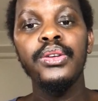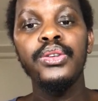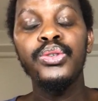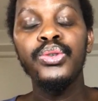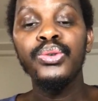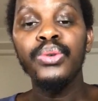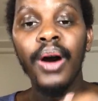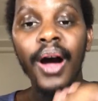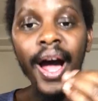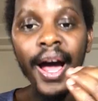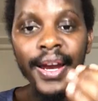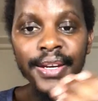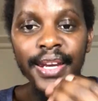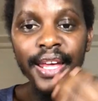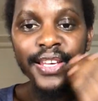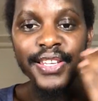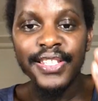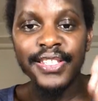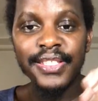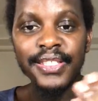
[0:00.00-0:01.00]
to
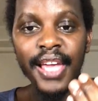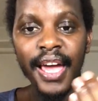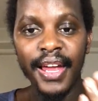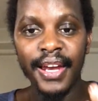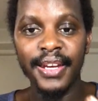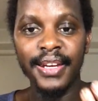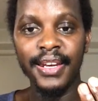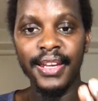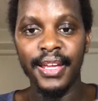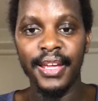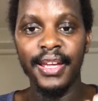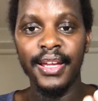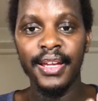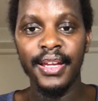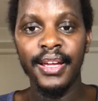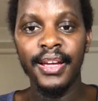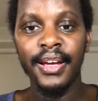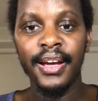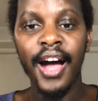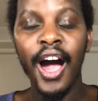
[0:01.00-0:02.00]
understand
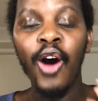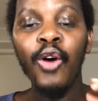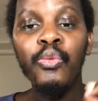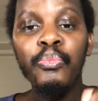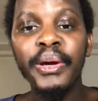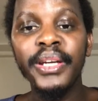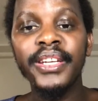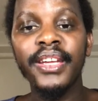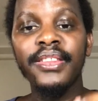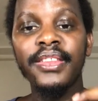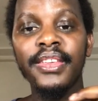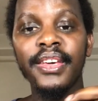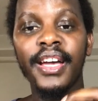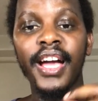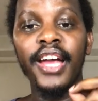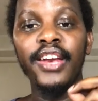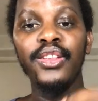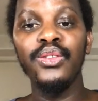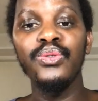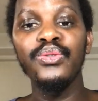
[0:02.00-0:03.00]
how better they
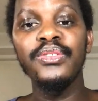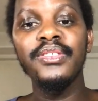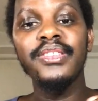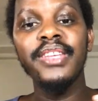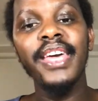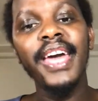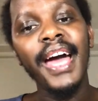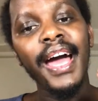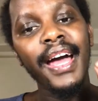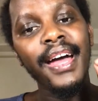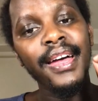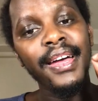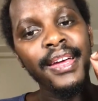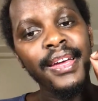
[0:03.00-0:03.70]
can use their